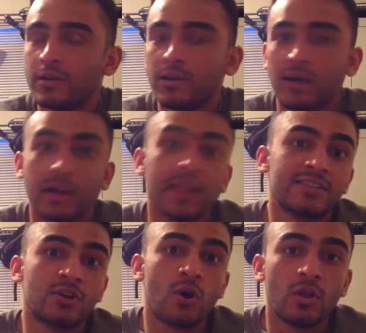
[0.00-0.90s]
I like
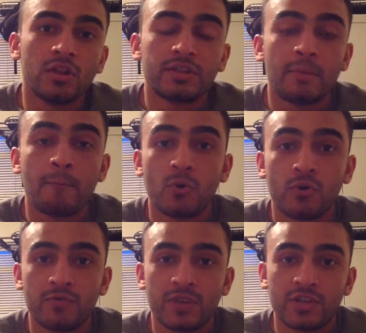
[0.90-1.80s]
to call it the
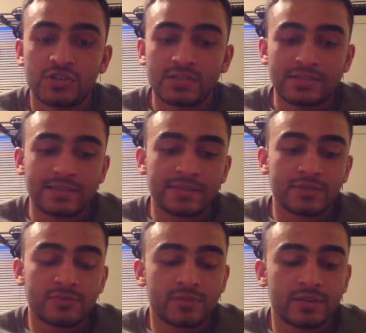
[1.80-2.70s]
motivation
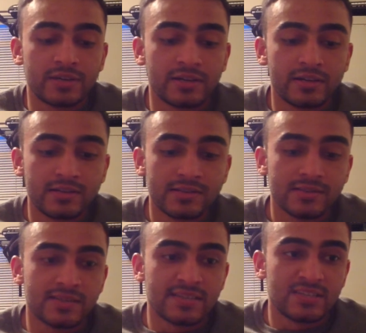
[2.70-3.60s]
center because
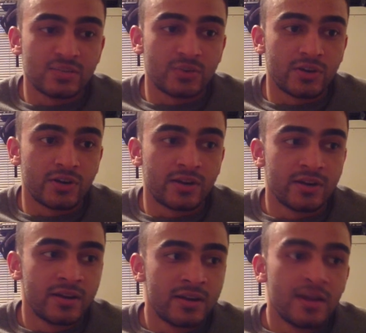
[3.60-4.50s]
this is where
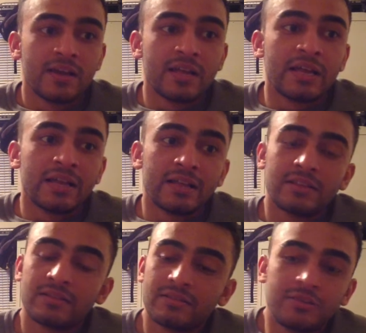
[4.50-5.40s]

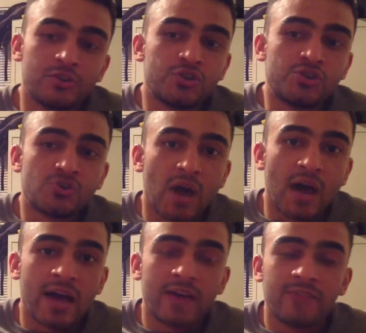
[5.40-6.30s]
your
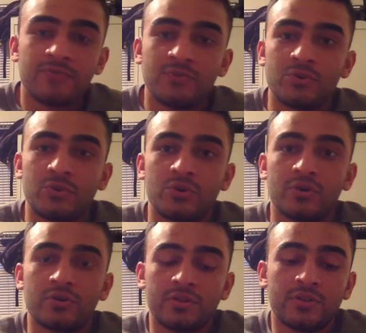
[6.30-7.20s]
drive,
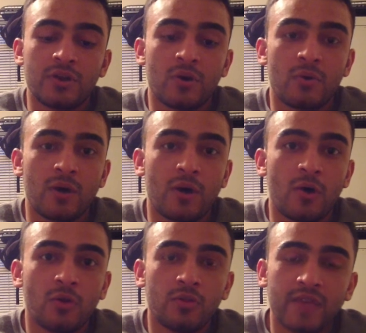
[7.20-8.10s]

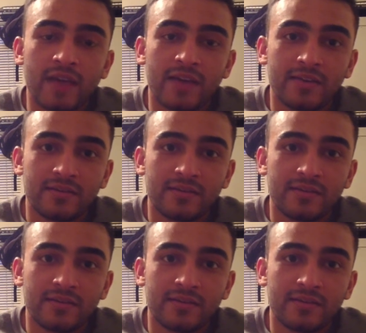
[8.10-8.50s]
all of that